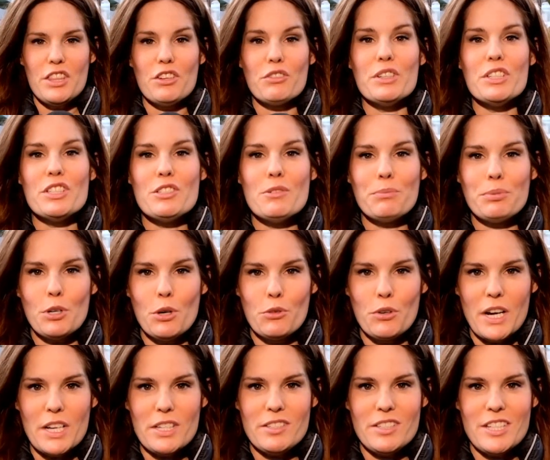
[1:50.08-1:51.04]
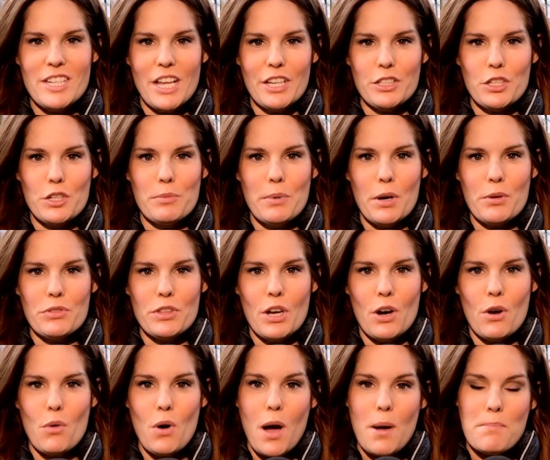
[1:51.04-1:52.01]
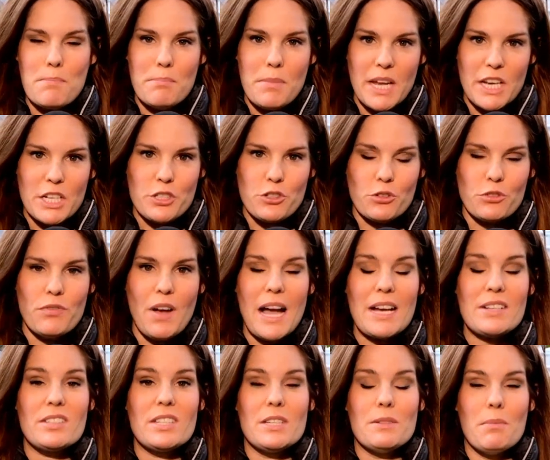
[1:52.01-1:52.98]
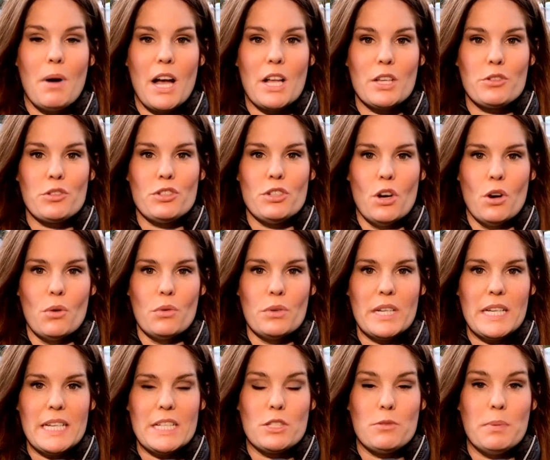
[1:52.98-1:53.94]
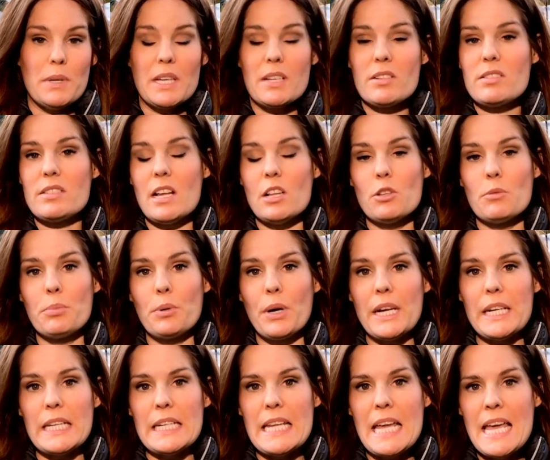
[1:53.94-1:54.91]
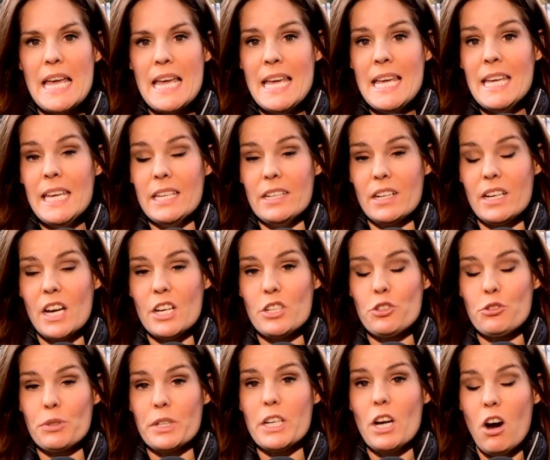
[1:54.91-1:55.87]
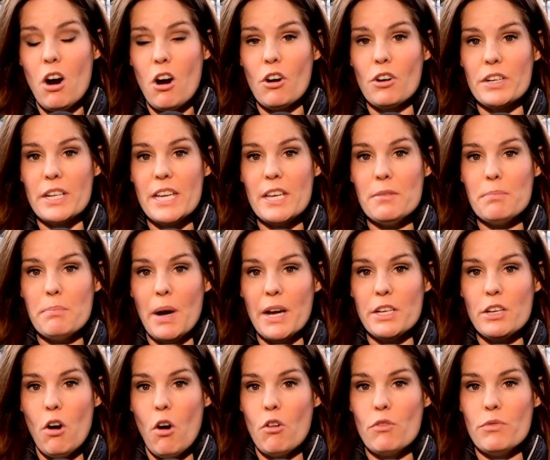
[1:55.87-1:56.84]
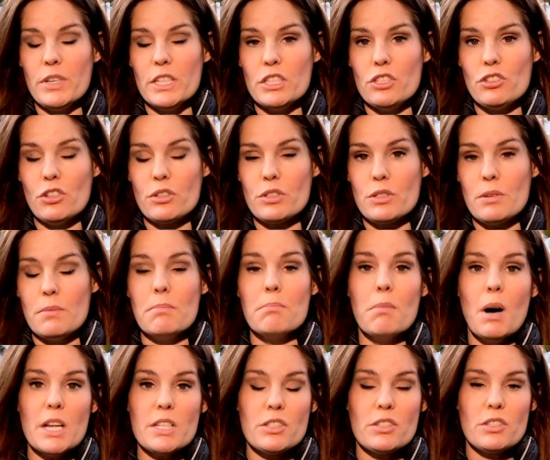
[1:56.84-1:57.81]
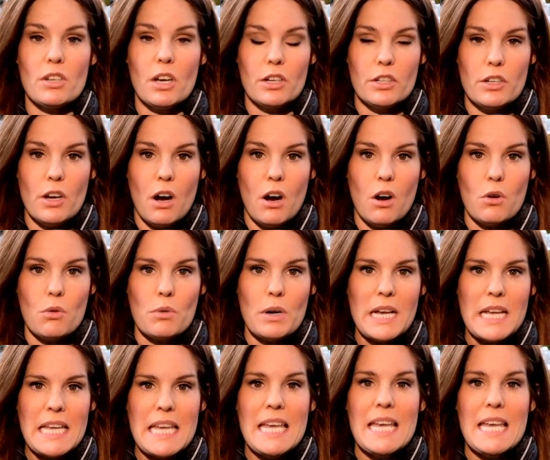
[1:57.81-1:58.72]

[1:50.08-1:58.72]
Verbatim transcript: There is some progress to tell you about, though. A major vaccine milestone is being celebrated in a country hard hit by COVID just months ago.